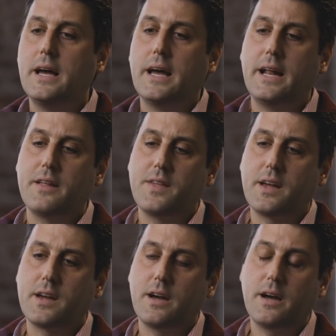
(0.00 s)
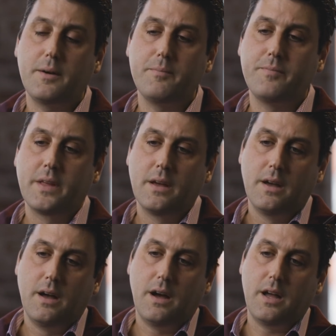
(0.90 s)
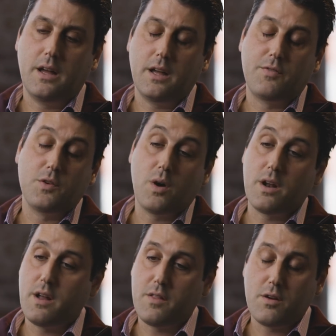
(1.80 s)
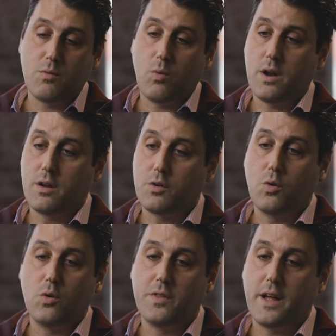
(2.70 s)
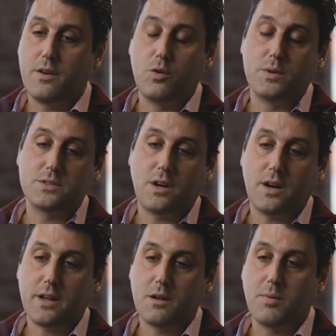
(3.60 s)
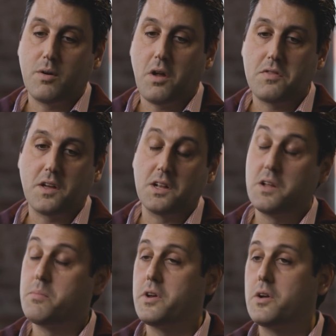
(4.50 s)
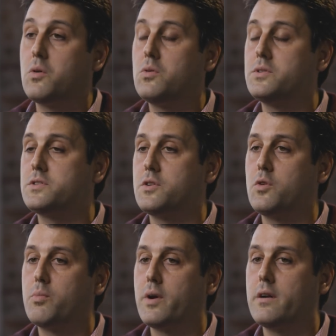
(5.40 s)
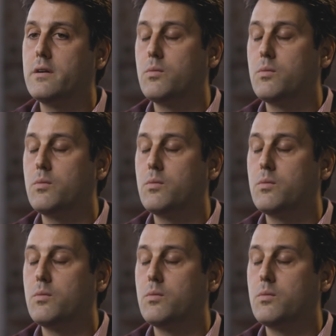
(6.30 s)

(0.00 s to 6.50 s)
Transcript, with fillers: And I think if you want another one on gold that no one's talking about, I think Liberty Gold is a no-brainer.